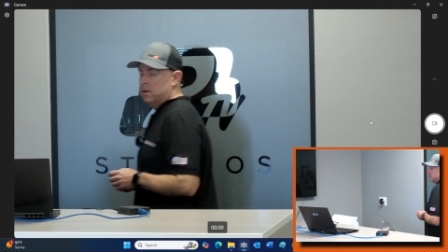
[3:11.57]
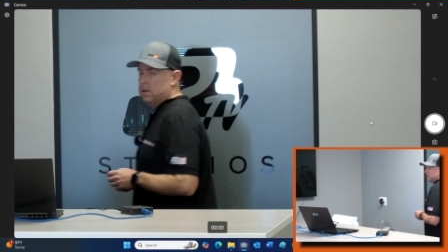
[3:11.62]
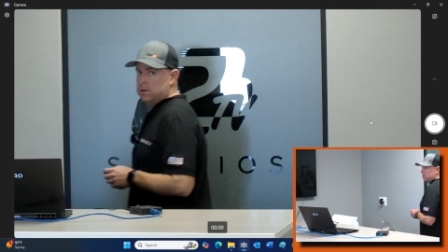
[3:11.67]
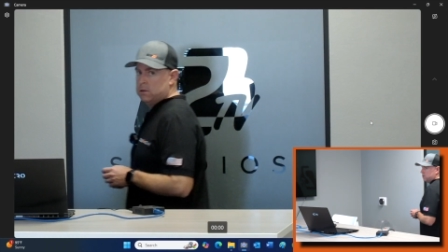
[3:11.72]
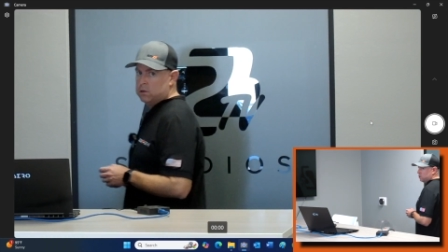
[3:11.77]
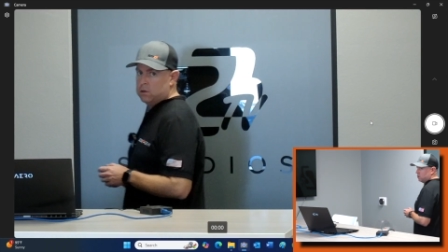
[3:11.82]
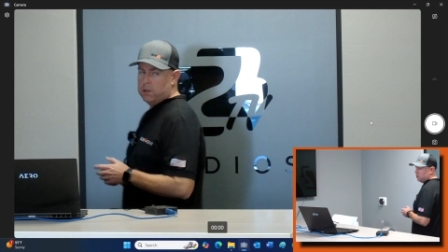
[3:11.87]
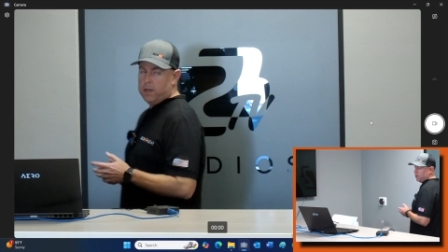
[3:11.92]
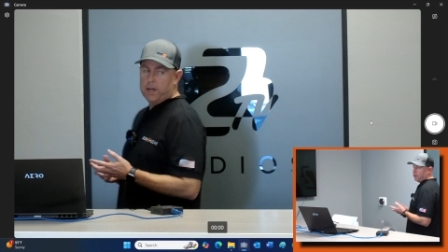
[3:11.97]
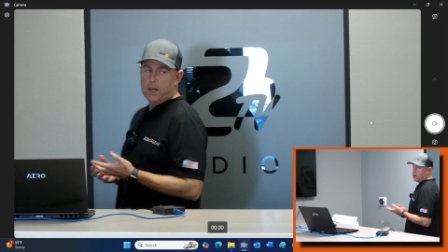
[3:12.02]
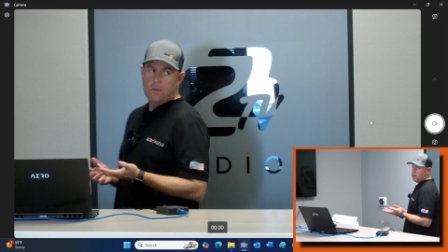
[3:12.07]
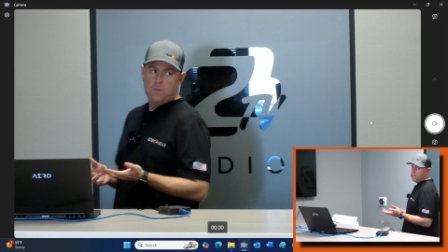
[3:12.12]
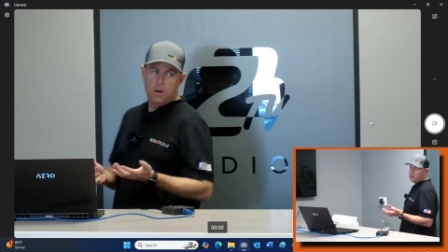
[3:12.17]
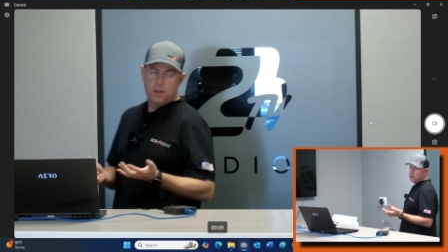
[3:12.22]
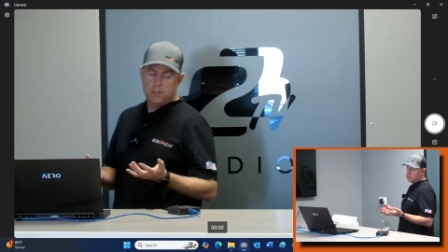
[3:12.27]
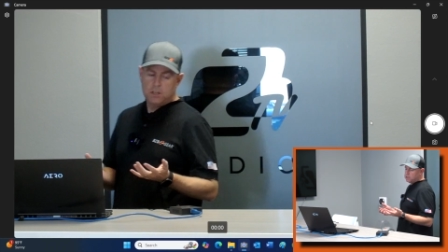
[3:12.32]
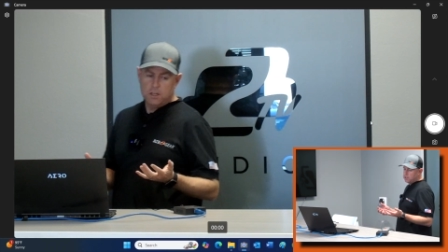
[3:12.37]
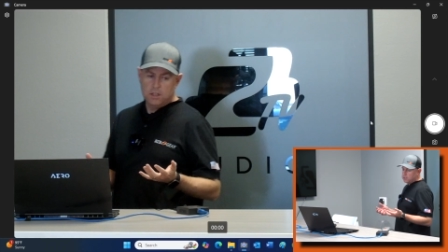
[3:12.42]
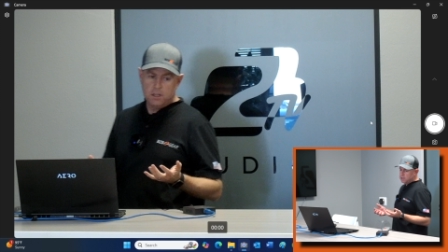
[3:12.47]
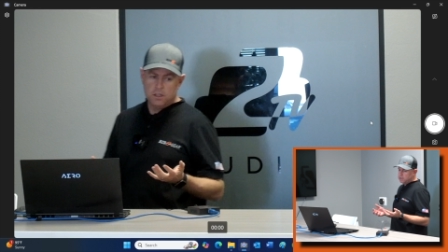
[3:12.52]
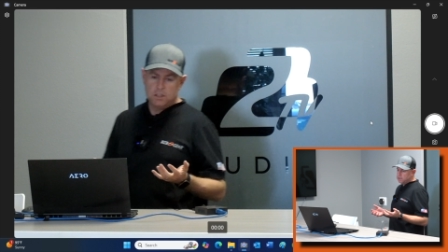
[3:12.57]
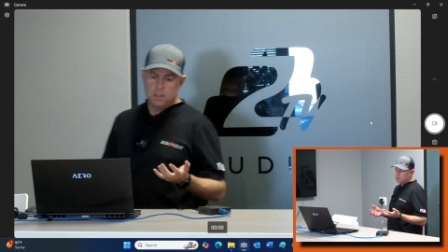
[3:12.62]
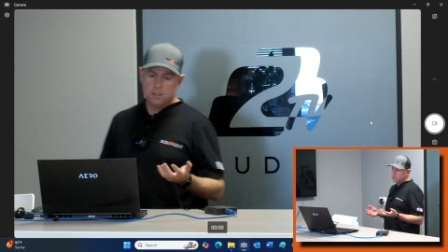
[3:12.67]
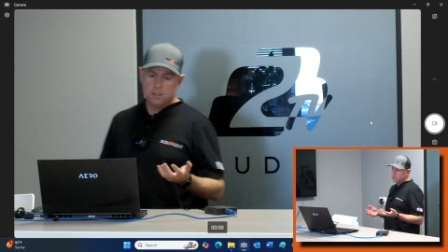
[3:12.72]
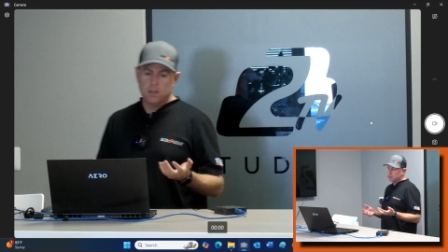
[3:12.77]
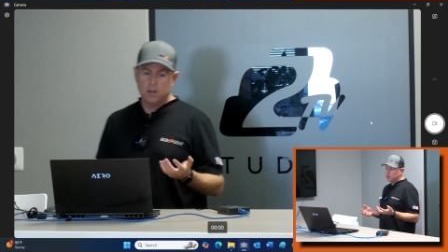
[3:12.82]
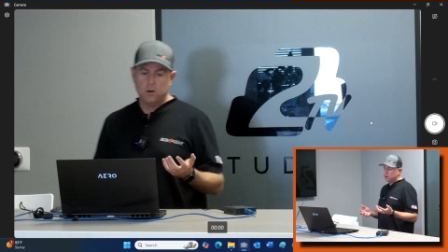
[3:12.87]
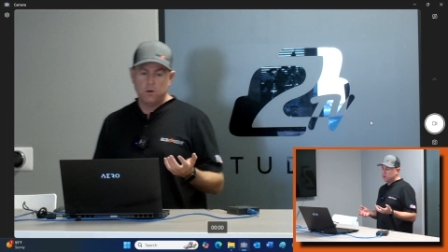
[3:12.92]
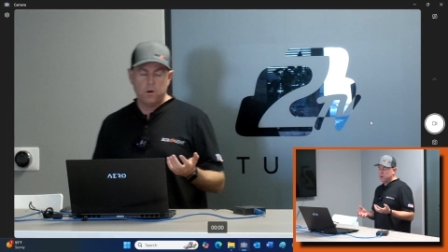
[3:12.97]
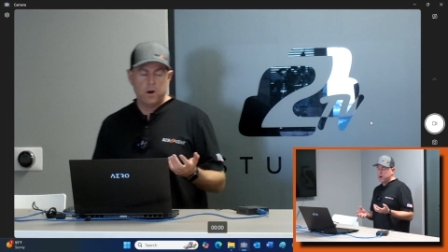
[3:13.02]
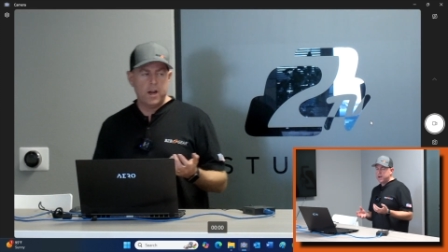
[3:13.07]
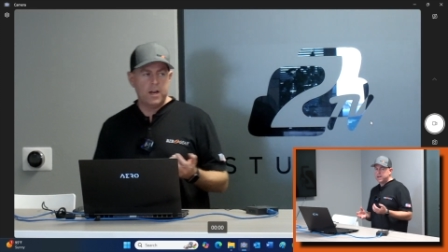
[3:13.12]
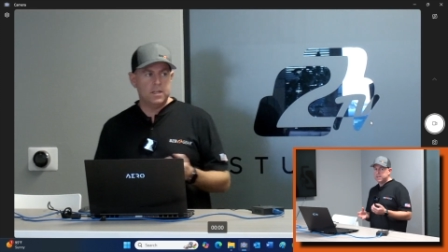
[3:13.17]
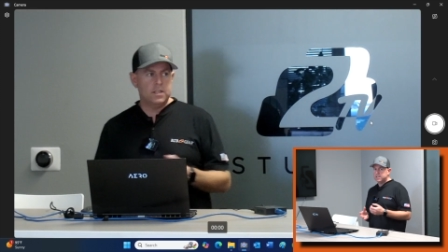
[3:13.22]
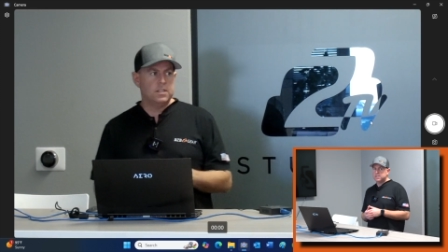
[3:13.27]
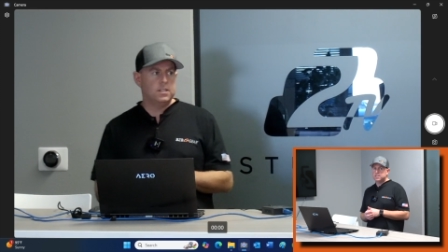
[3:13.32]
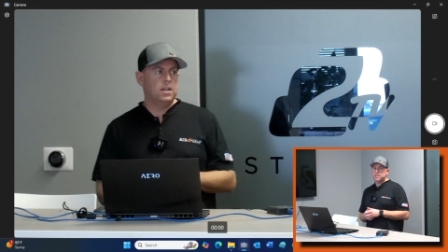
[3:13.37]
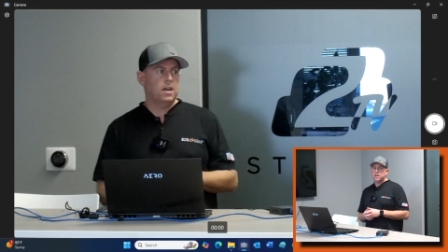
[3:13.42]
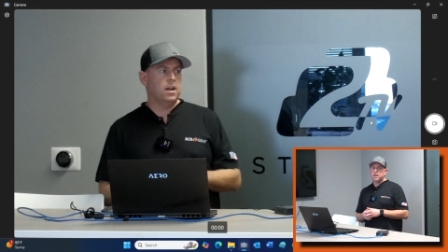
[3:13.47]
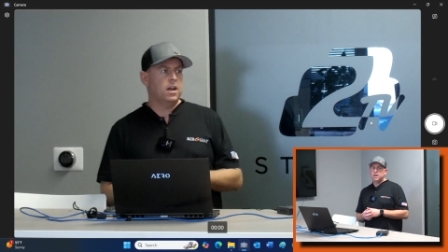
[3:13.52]
So like I mentioned, this is a great
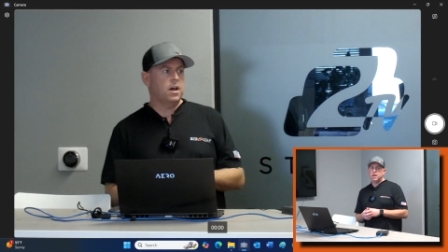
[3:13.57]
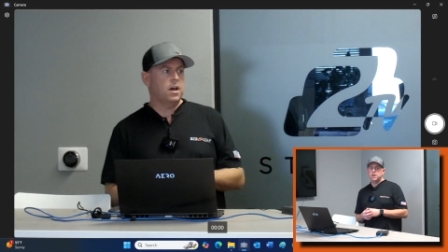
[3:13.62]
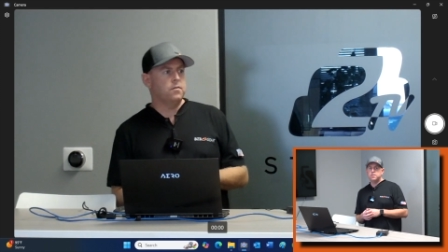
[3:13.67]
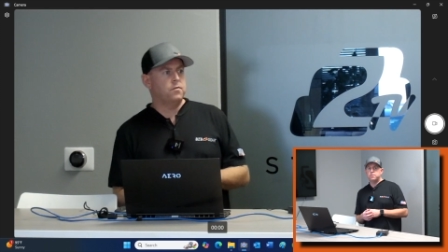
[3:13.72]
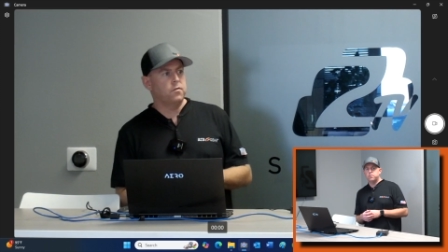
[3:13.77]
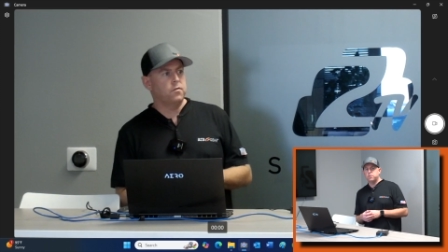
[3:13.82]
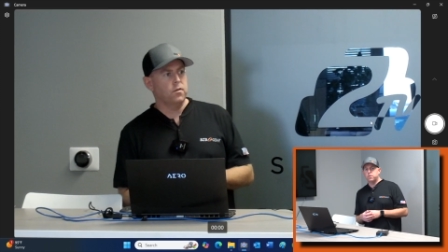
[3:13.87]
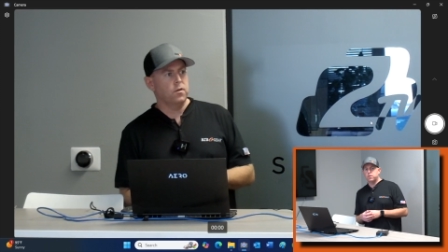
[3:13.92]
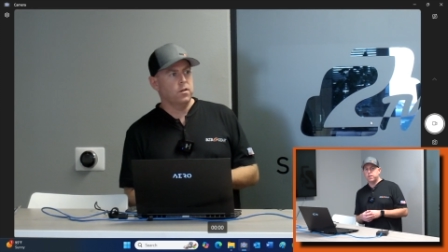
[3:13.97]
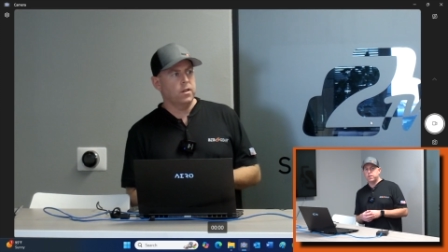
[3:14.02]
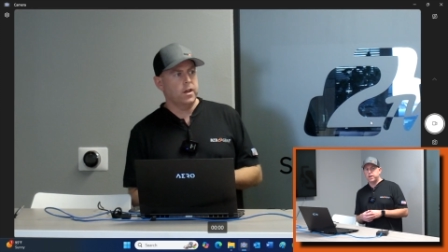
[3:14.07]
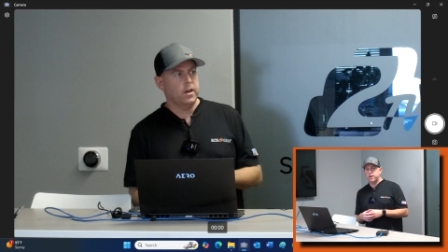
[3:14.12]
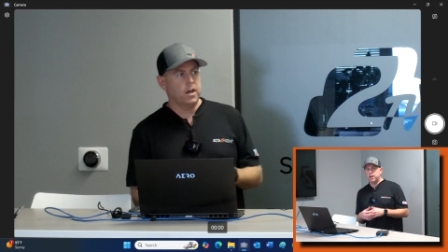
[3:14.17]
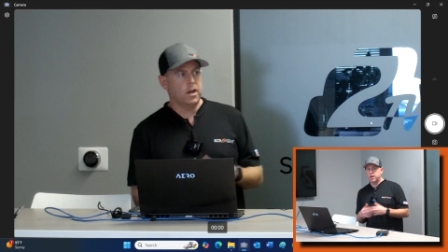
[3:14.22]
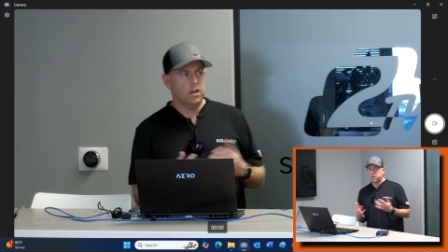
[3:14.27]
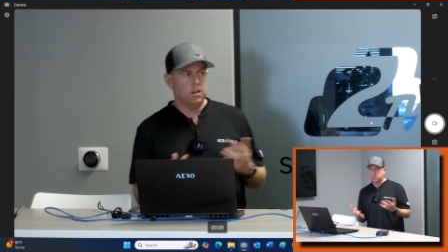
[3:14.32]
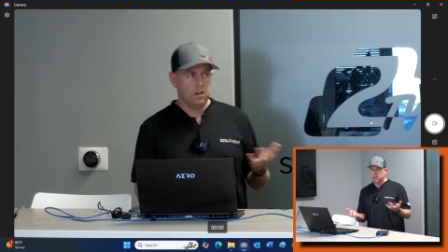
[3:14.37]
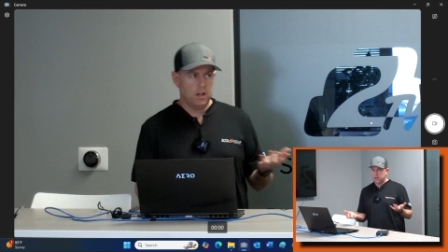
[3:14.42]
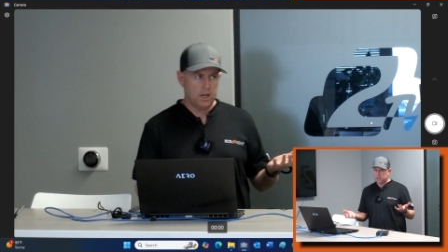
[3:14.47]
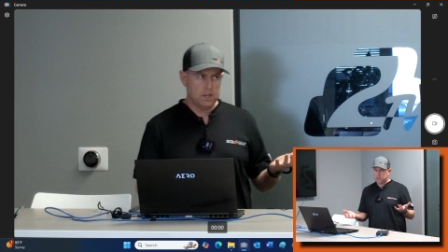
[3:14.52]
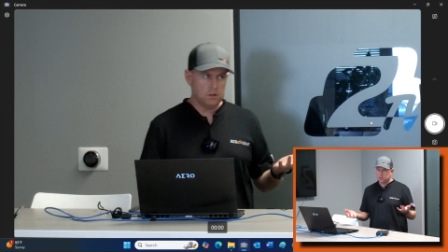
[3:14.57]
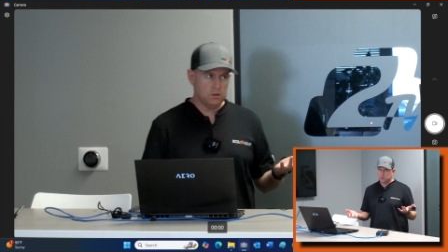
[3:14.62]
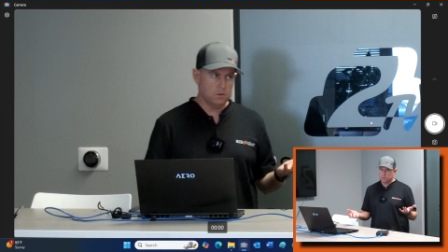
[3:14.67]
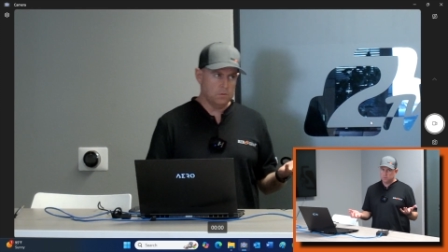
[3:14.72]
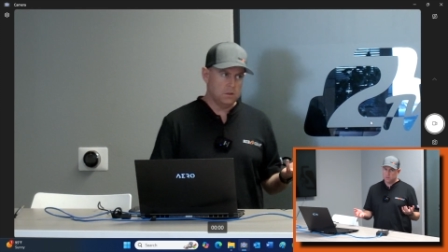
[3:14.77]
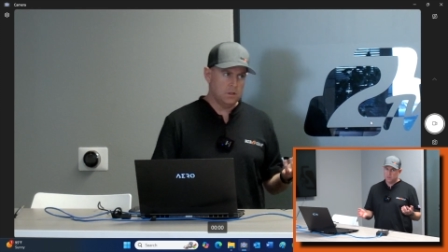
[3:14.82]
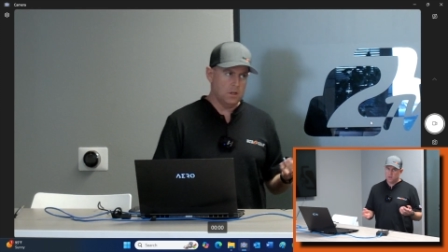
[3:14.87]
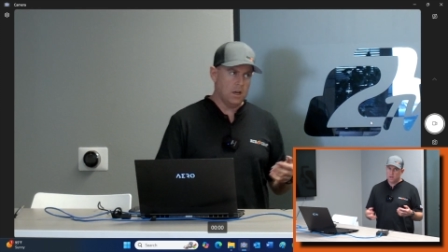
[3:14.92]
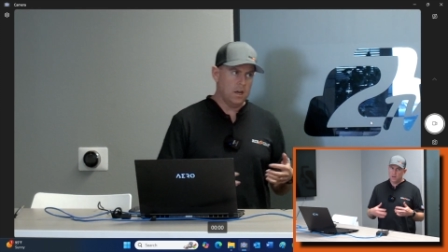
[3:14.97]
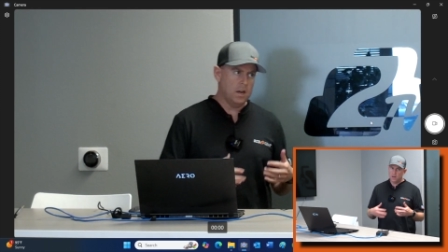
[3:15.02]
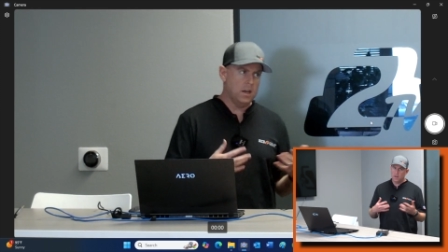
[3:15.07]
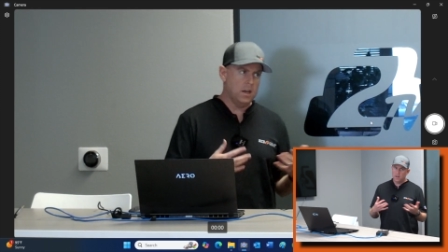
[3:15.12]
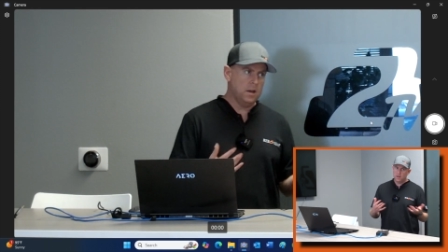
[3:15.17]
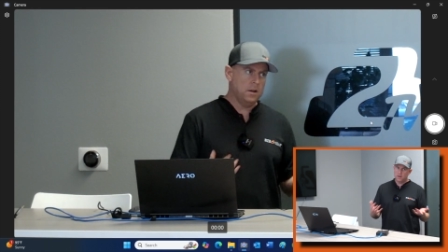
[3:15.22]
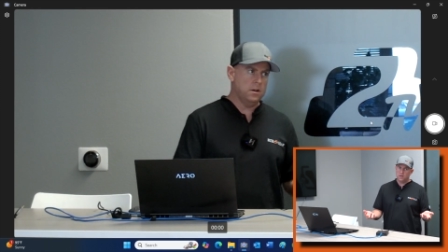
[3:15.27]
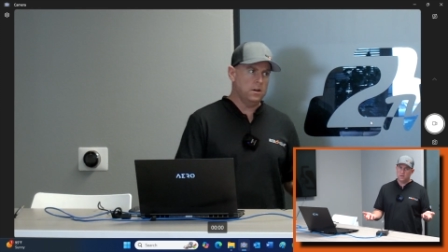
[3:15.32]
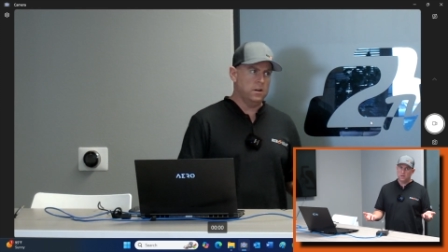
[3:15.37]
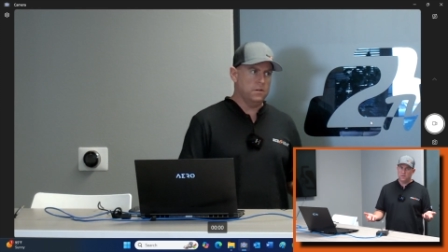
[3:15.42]
setup for like a classroom setting,